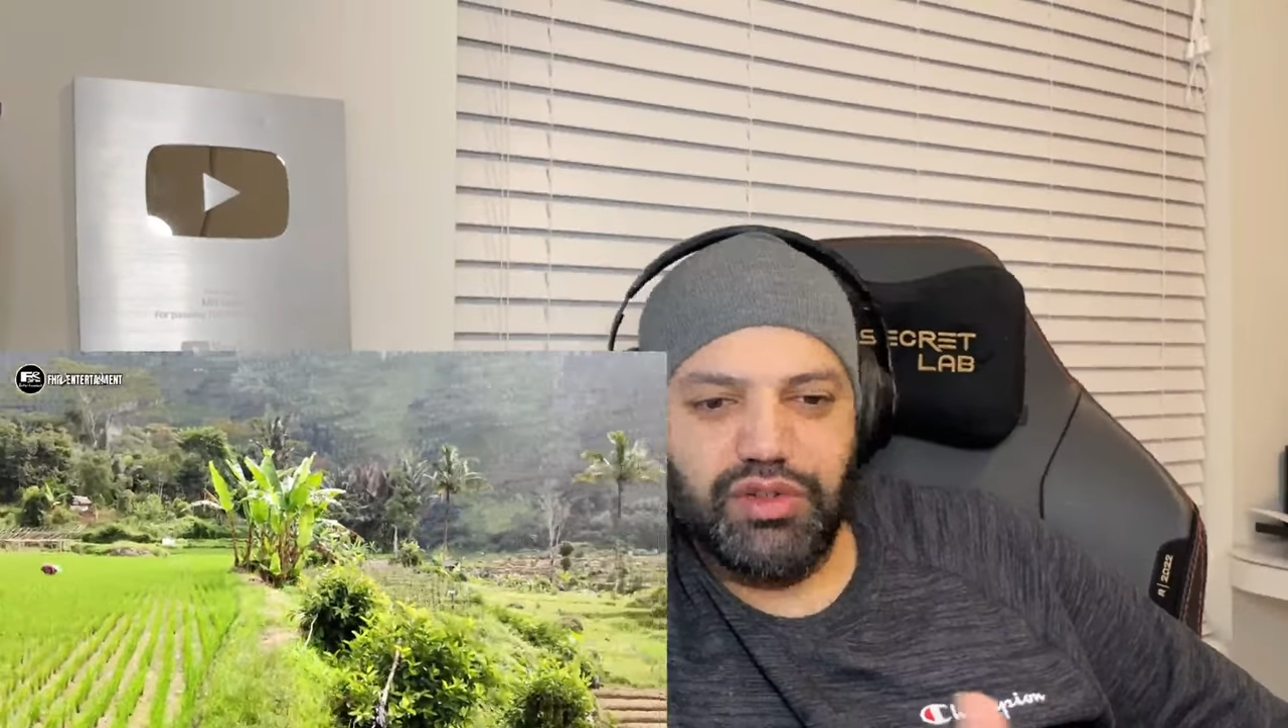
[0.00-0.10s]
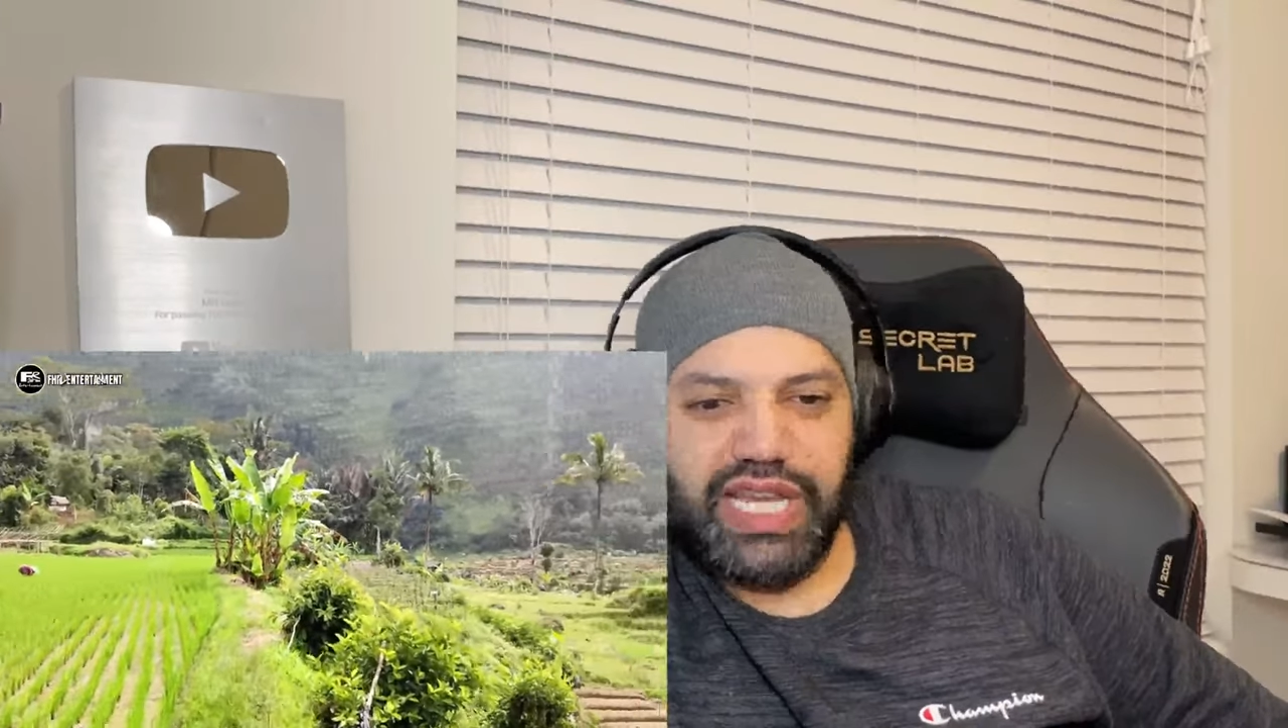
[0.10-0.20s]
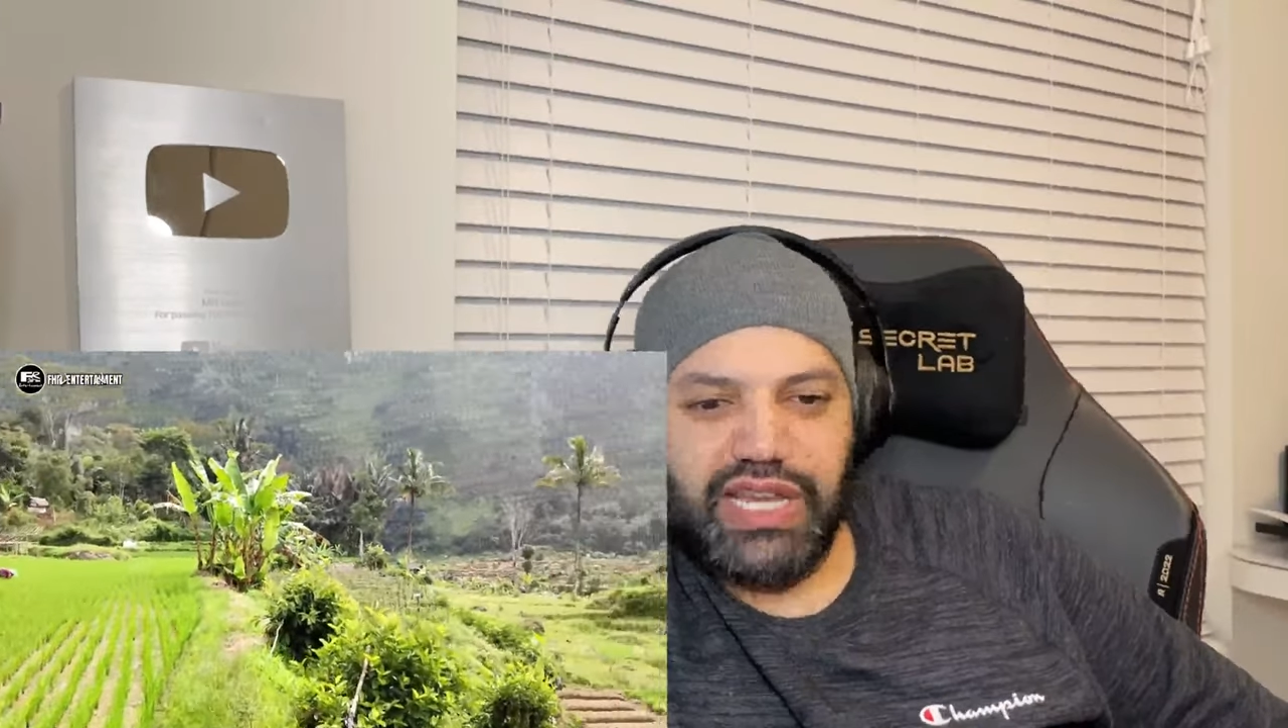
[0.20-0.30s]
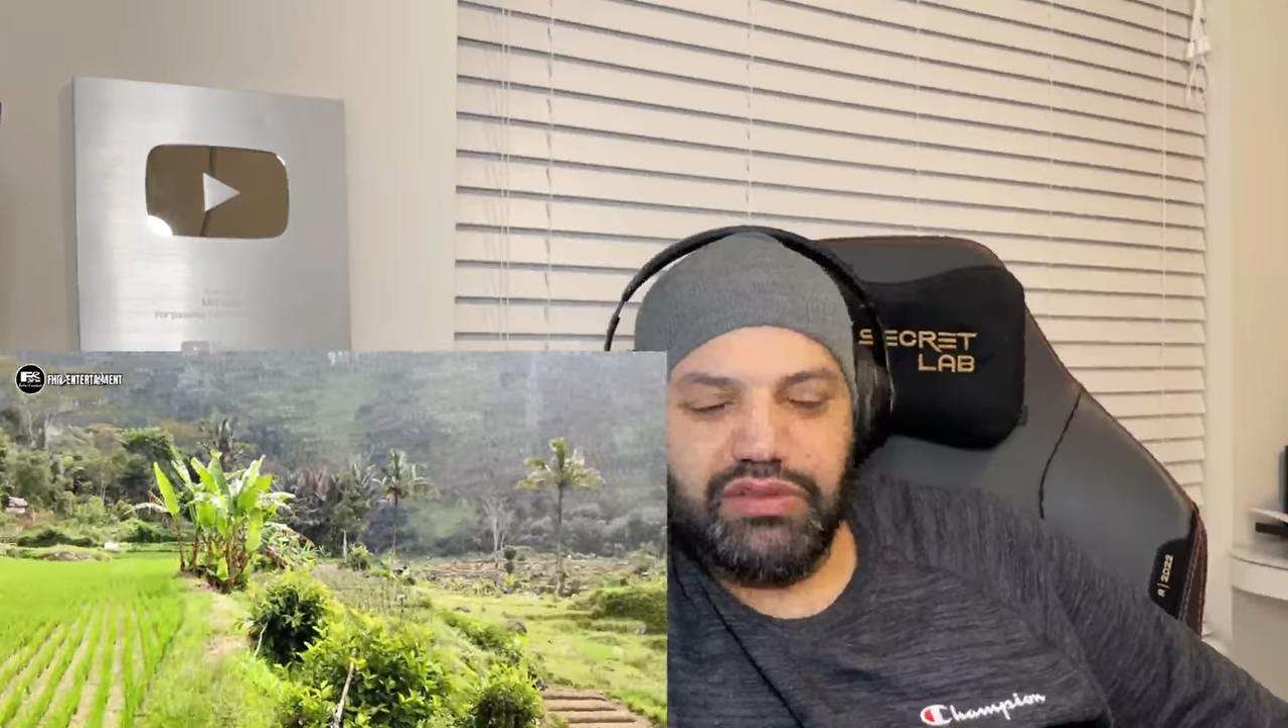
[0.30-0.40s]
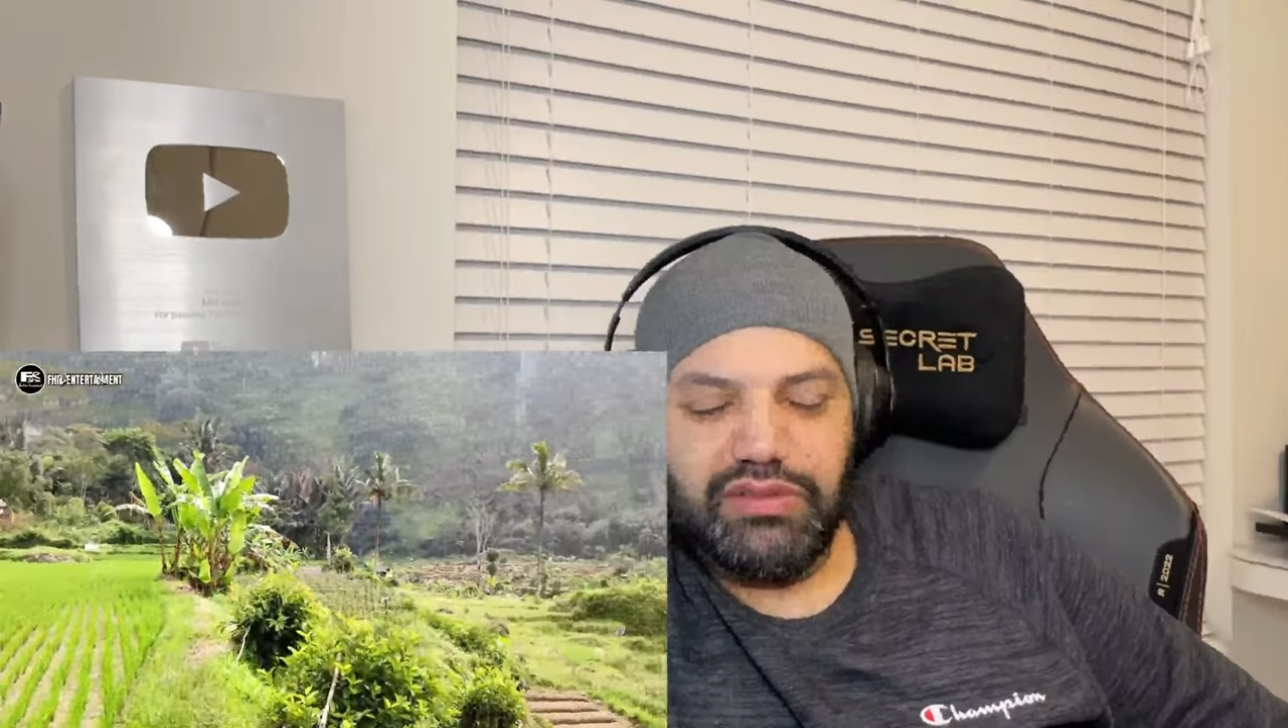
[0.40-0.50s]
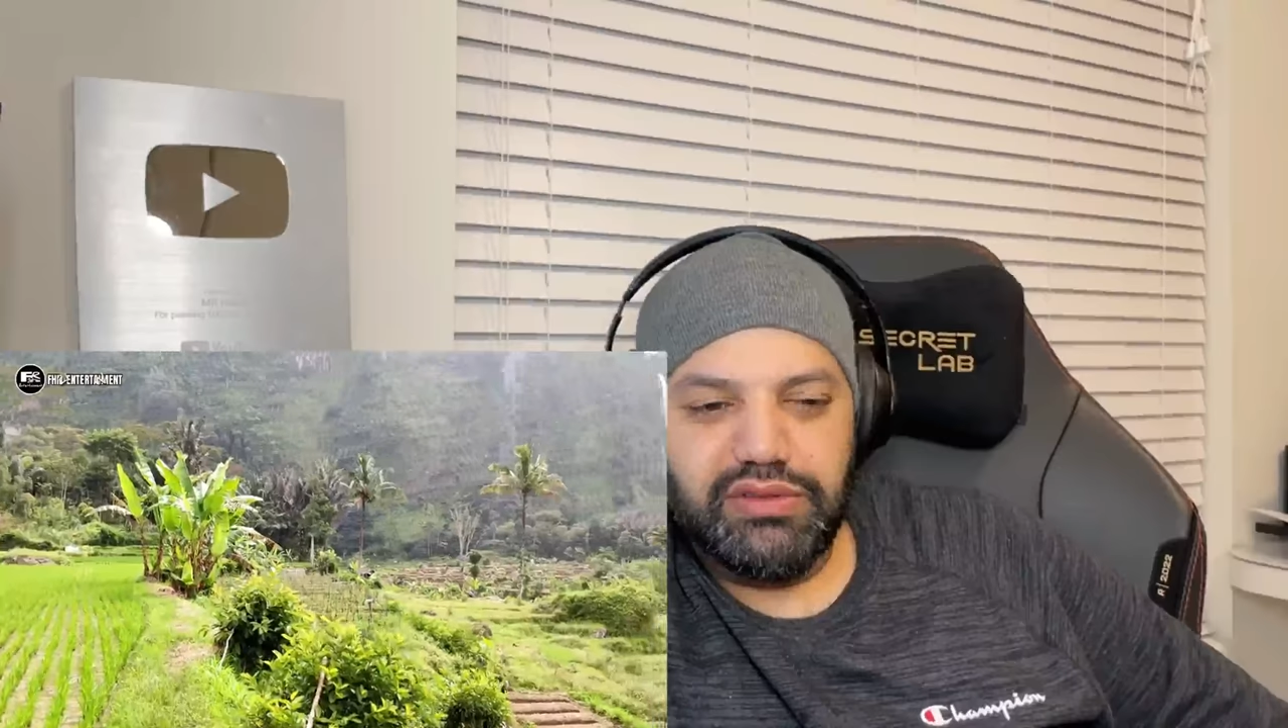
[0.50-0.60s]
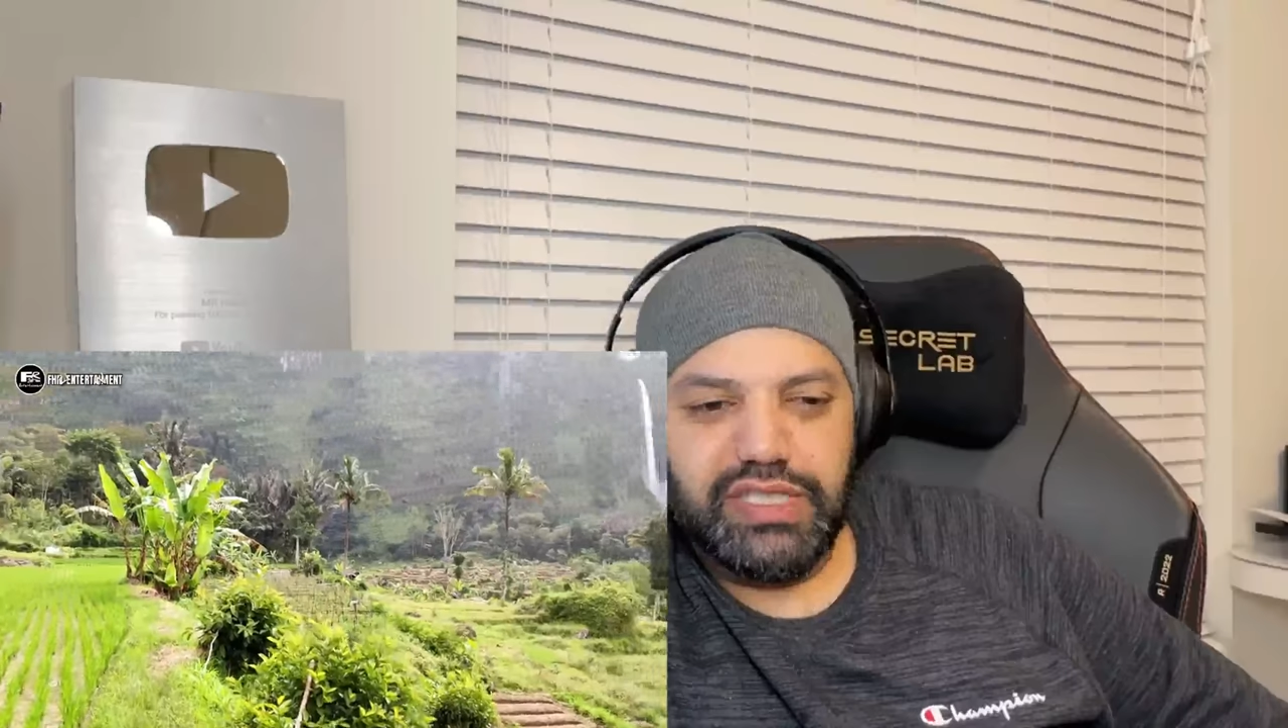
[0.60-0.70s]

down,